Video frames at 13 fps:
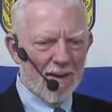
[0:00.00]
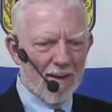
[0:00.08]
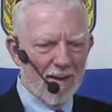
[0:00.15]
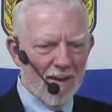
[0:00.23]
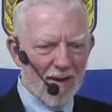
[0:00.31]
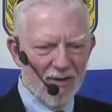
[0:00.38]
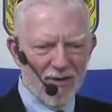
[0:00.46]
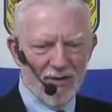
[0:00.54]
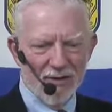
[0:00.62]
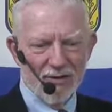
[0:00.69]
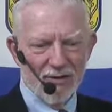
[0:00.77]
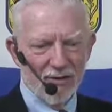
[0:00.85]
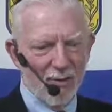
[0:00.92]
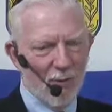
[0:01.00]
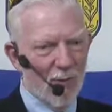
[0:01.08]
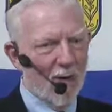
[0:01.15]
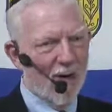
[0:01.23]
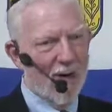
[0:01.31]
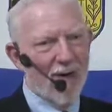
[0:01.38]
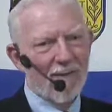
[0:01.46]
It's just the
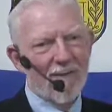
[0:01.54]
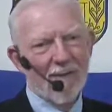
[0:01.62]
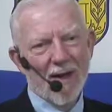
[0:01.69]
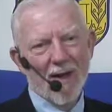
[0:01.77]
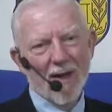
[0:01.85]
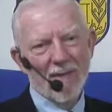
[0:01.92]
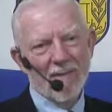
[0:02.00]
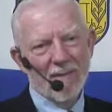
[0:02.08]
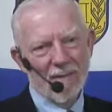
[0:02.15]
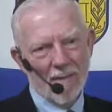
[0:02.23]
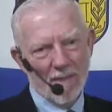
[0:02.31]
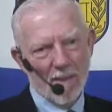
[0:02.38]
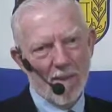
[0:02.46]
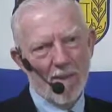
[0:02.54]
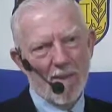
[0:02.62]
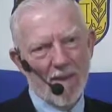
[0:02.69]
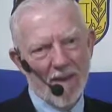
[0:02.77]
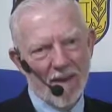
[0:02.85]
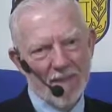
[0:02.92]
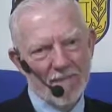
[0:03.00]
way of life.
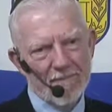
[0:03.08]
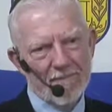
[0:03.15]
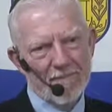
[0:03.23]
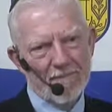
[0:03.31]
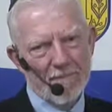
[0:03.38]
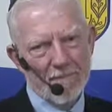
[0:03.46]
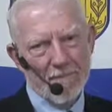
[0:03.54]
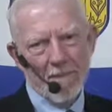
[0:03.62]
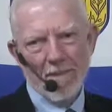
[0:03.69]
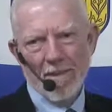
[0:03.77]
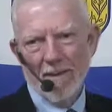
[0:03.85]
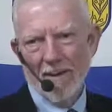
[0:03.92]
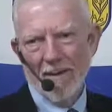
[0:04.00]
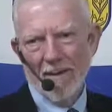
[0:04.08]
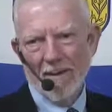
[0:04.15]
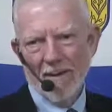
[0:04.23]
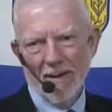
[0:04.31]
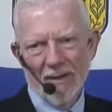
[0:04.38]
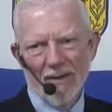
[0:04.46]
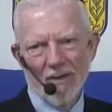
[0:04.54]
Yeah.
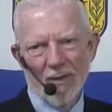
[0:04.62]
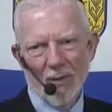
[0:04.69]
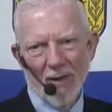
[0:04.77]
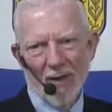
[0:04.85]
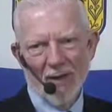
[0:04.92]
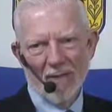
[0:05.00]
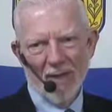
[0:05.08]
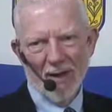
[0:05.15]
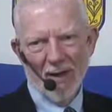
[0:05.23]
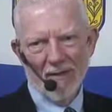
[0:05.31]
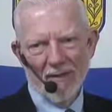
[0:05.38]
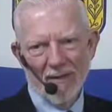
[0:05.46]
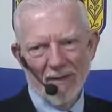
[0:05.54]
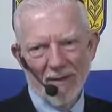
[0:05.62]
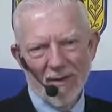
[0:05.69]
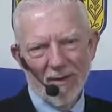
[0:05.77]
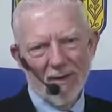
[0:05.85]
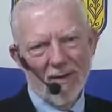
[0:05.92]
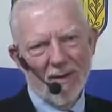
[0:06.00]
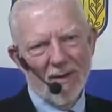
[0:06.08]
It's the way of life.
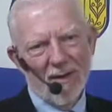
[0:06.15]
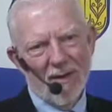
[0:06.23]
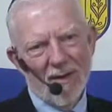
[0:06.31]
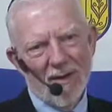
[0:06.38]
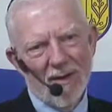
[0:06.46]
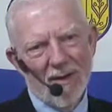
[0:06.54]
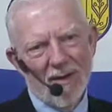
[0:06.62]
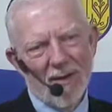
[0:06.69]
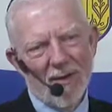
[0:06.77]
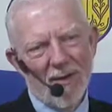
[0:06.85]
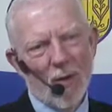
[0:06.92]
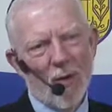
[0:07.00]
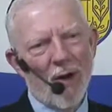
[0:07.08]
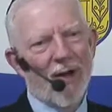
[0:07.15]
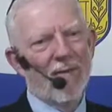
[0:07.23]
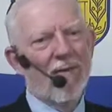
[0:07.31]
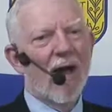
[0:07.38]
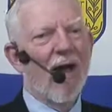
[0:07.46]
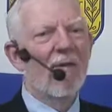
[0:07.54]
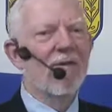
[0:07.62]
The way of
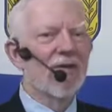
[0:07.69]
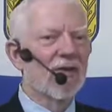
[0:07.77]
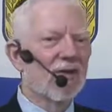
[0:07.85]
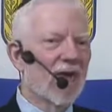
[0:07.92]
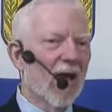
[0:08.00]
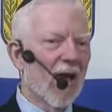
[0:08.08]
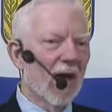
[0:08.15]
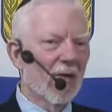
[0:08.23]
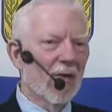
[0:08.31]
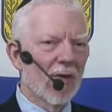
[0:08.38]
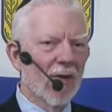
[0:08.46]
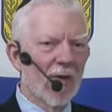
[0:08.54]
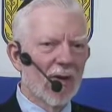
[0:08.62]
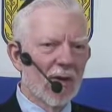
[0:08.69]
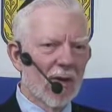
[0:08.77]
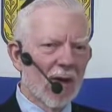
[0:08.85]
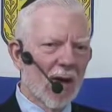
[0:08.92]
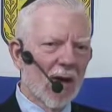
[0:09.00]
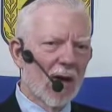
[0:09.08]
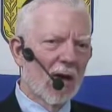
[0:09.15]
life is death.
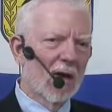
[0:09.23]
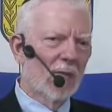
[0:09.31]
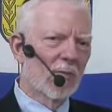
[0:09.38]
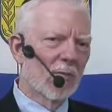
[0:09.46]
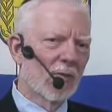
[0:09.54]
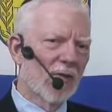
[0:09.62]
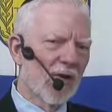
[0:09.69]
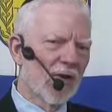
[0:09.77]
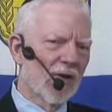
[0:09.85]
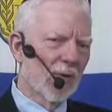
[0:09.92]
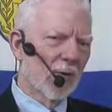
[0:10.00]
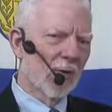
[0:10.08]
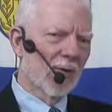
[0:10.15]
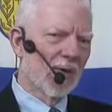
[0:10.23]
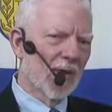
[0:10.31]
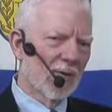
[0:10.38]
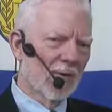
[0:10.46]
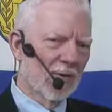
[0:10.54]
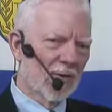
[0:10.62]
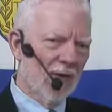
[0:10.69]
I heard a professor one time
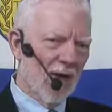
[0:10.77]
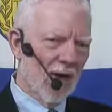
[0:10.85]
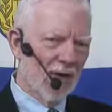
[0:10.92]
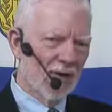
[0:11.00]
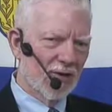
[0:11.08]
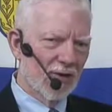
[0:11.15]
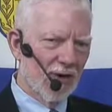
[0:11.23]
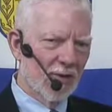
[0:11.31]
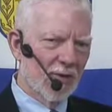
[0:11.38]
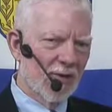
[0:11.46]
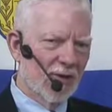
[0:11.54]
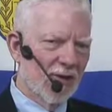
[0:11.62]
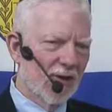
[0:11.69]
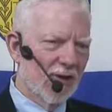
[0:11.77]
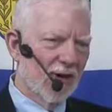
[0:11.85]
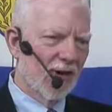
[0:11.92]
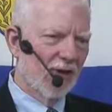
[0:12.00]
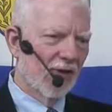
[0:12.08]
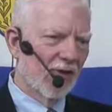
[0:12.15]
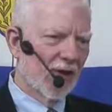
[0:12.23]
in college tell me, tell
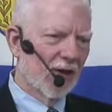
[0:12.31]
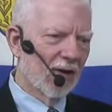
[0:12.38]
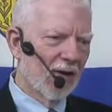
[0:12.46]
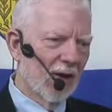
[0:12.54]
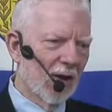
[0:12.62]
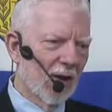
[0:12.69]
us that uh,